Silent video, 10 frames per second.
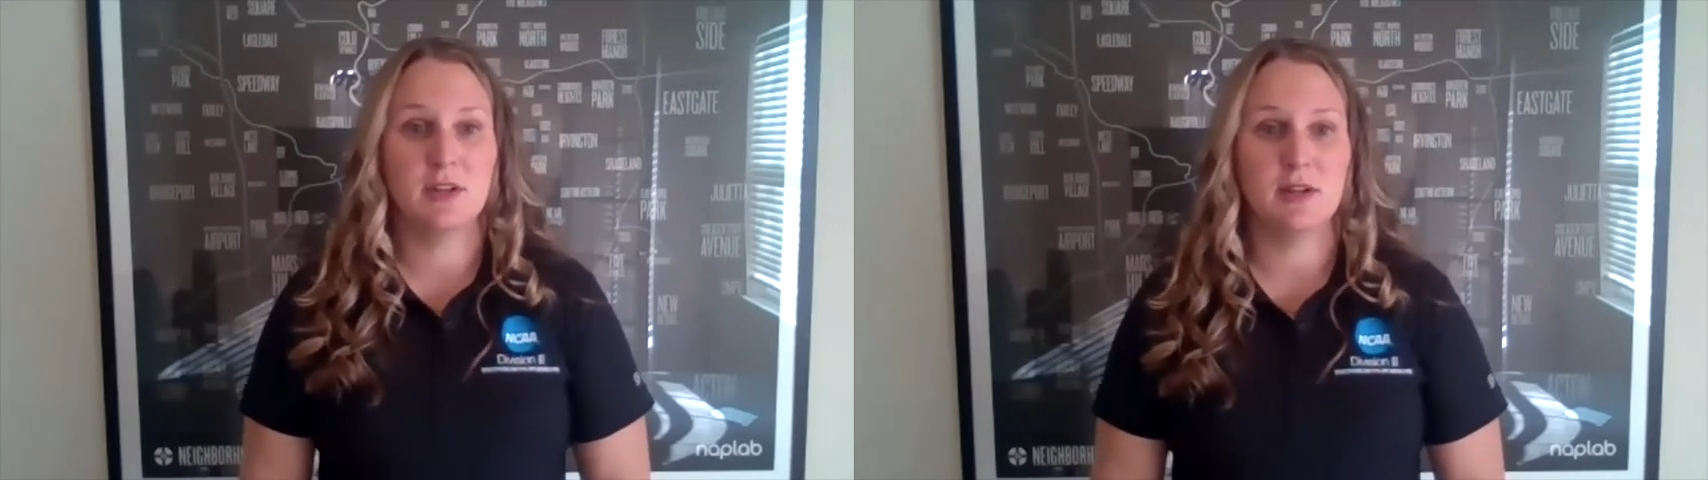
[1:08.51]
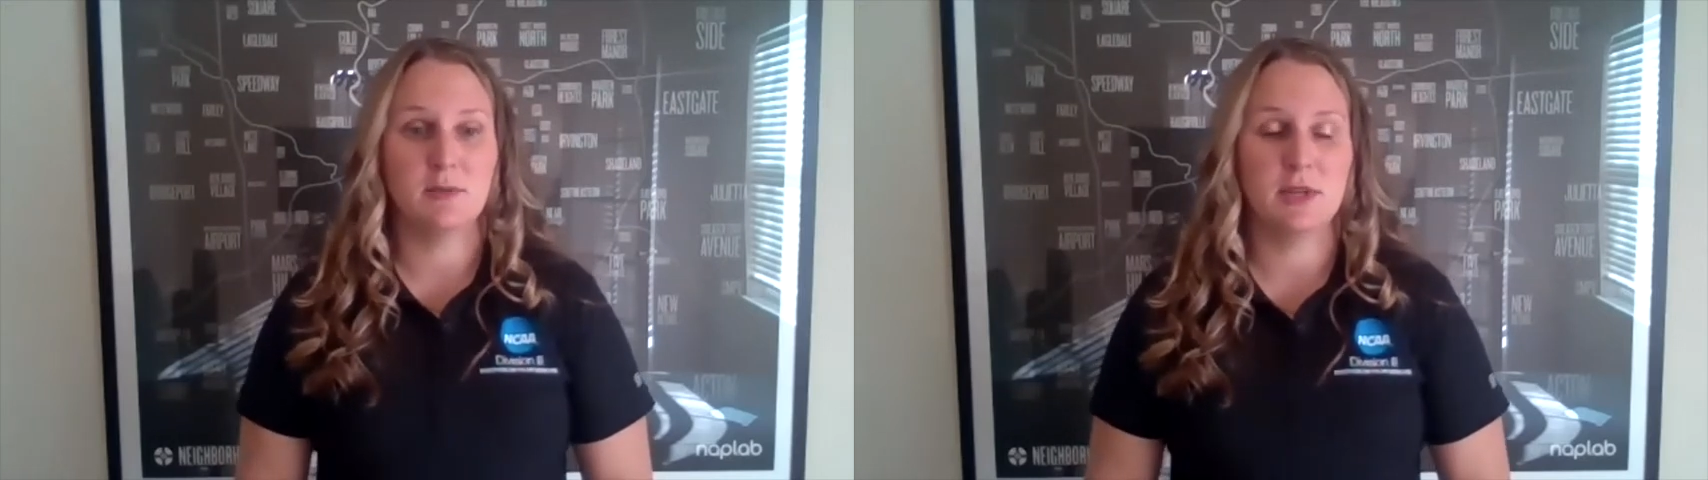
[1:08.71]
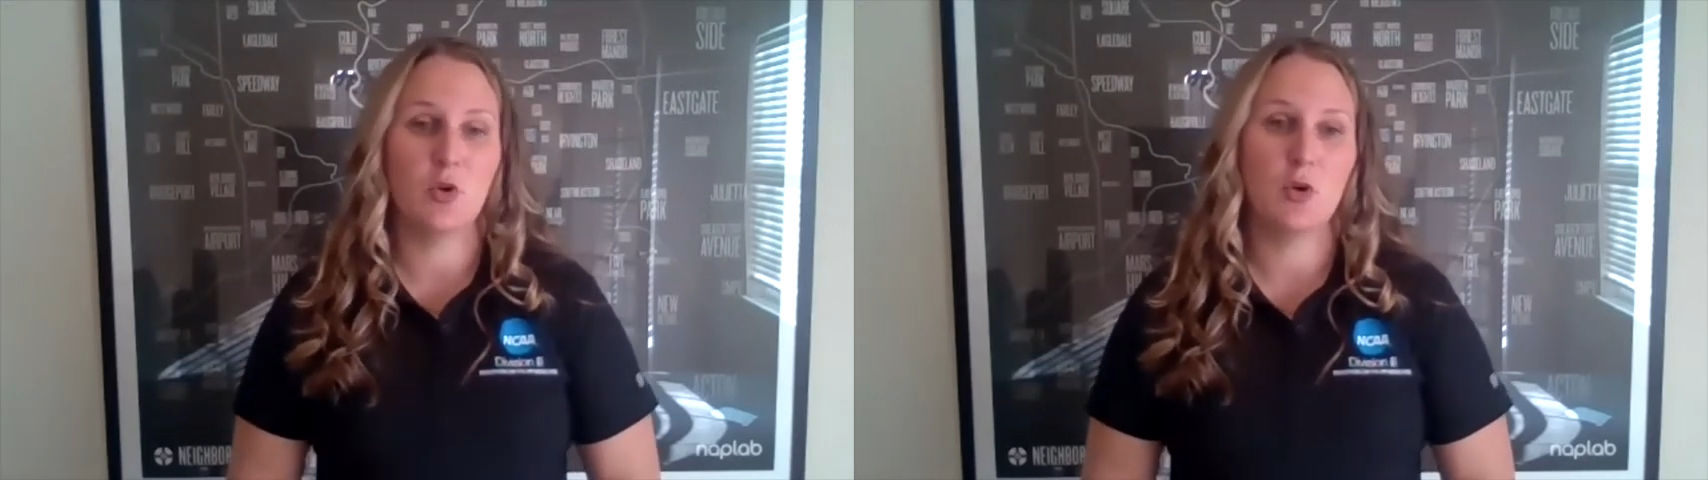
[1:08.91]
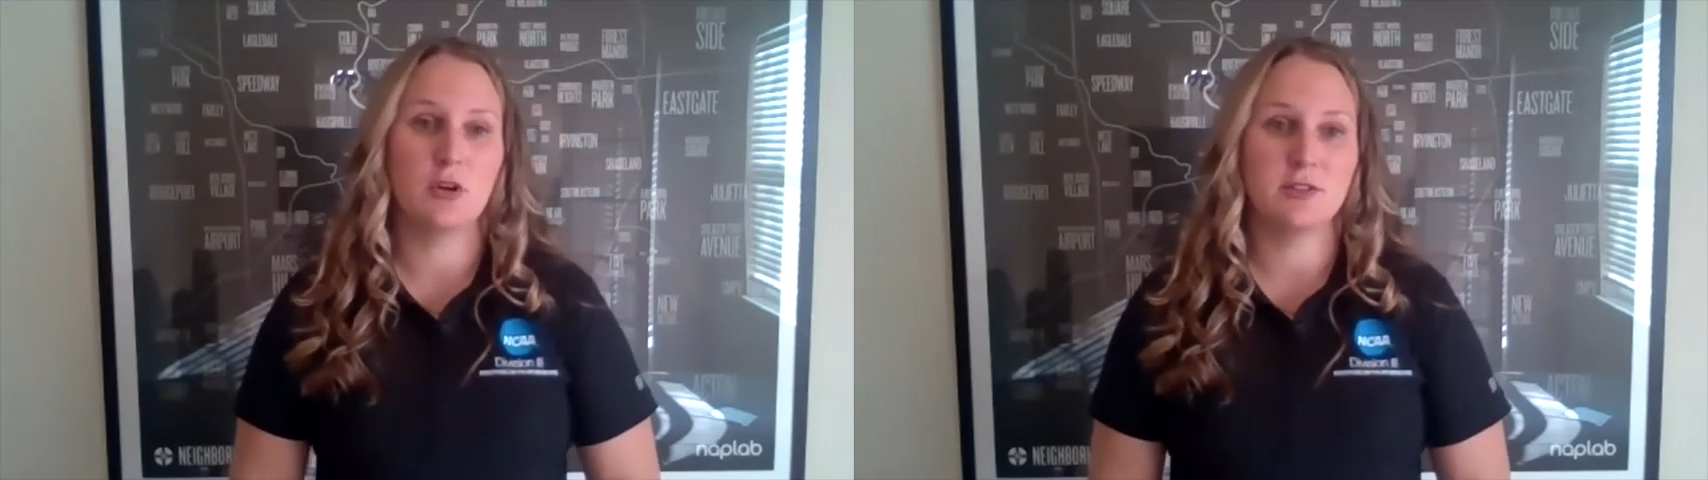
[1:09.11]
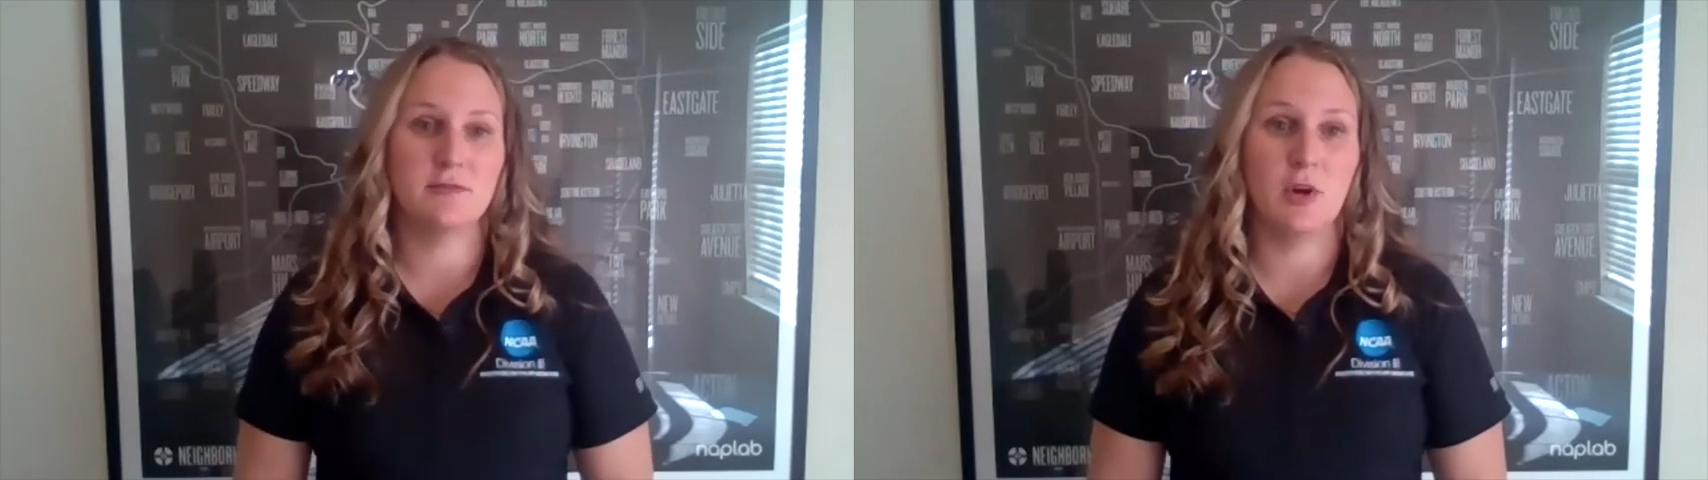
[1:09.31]
in order
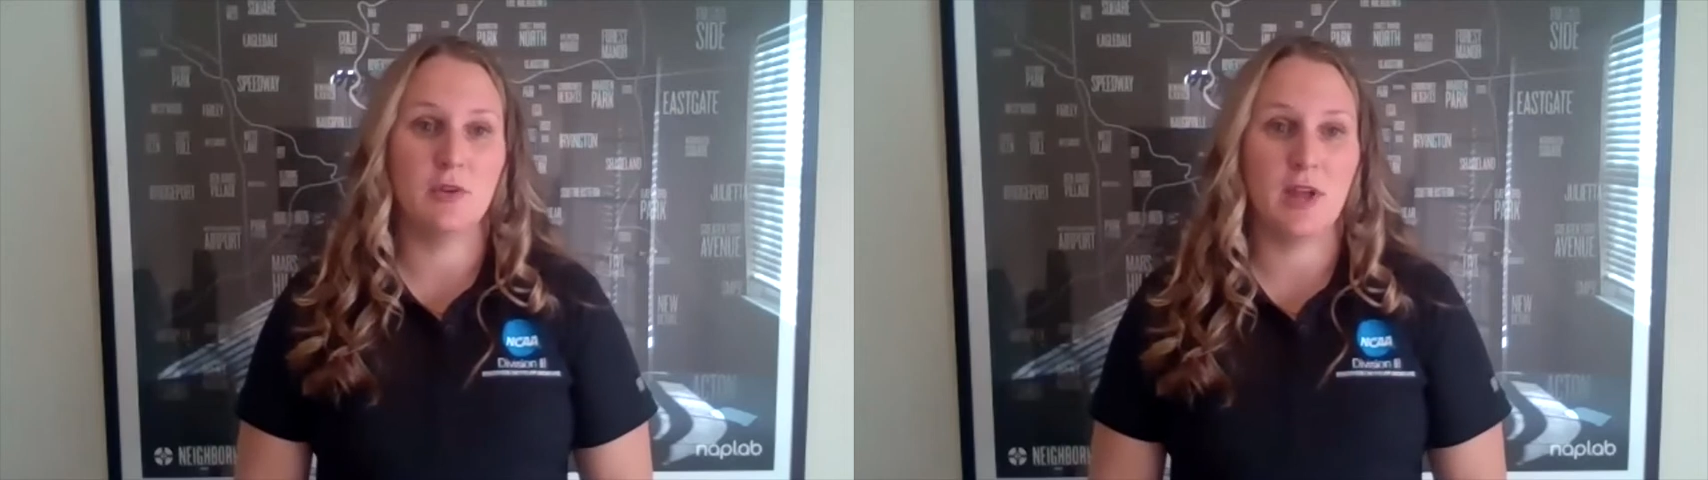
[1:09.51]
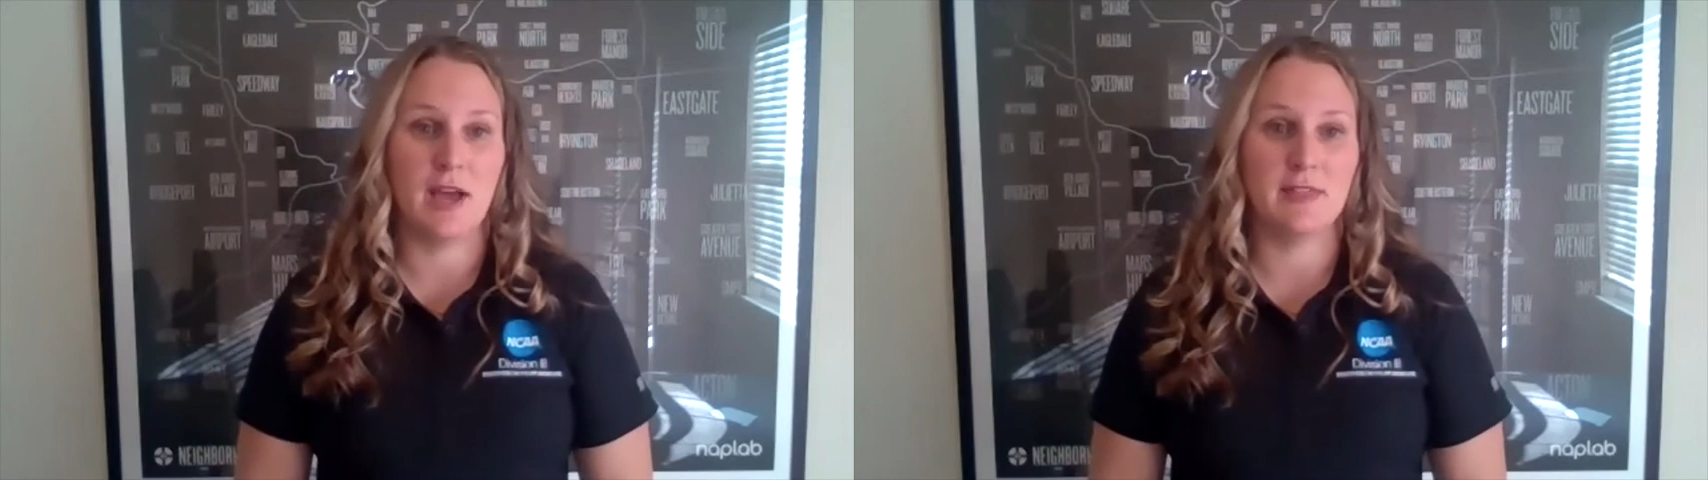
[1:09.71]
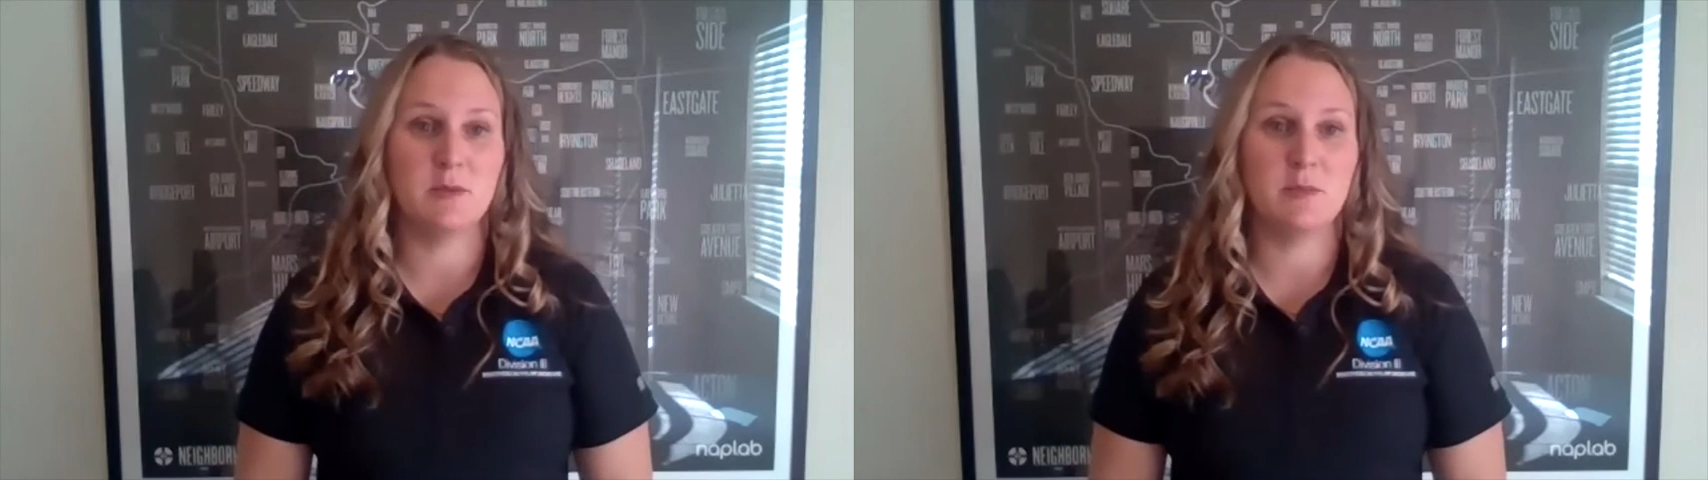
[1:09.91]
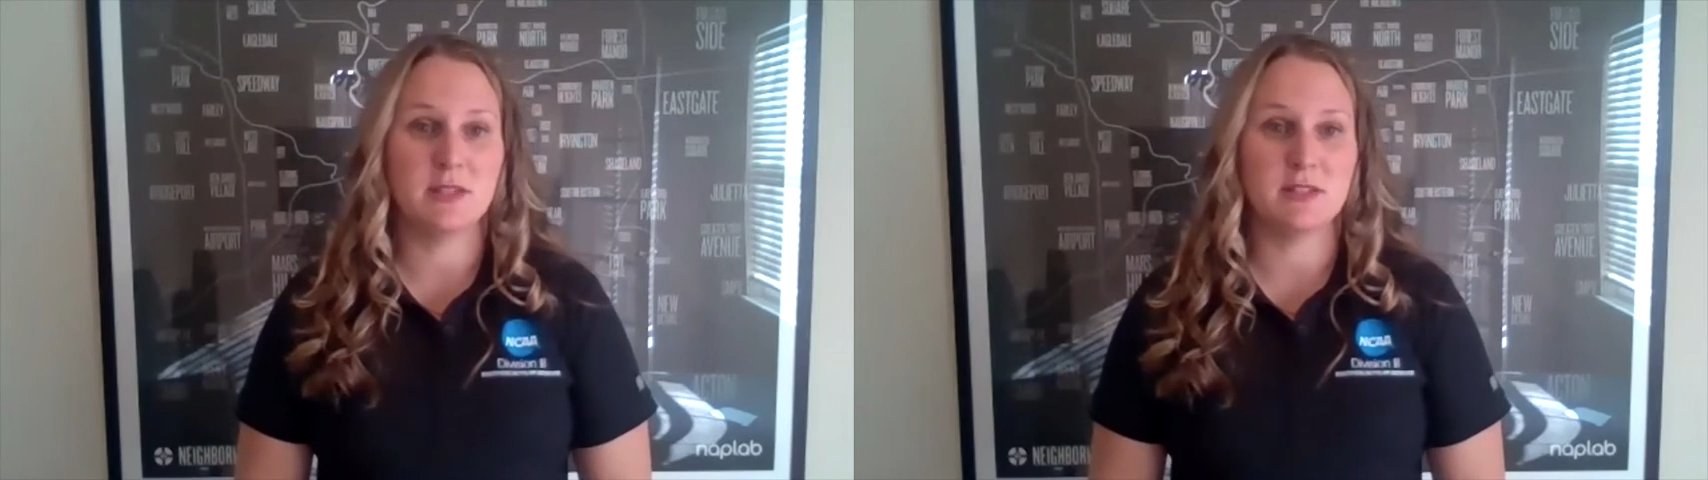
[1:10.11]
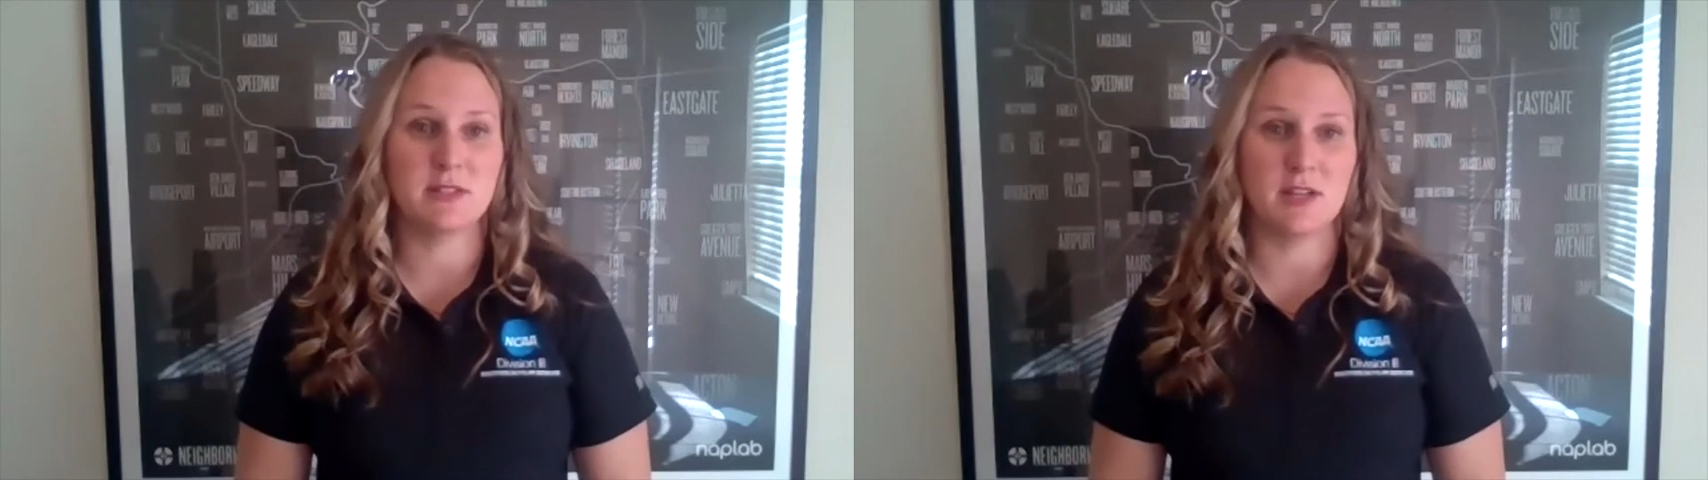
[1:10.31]
to vote at the
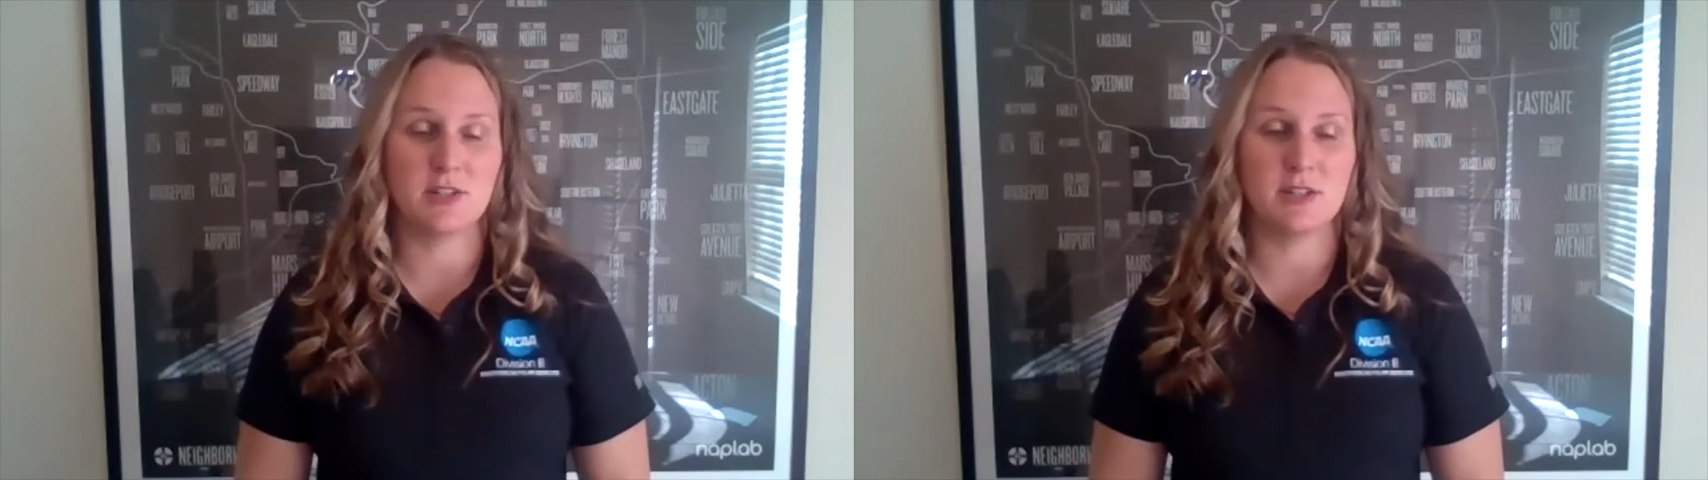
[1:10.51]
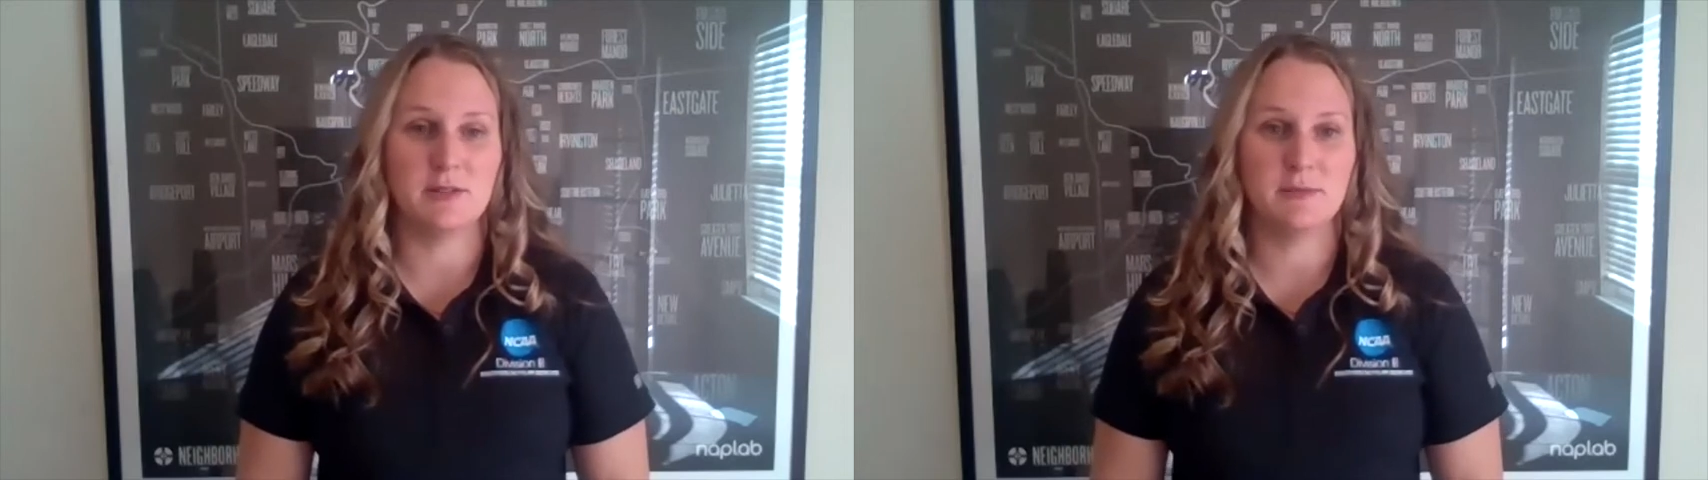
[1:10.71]
business session.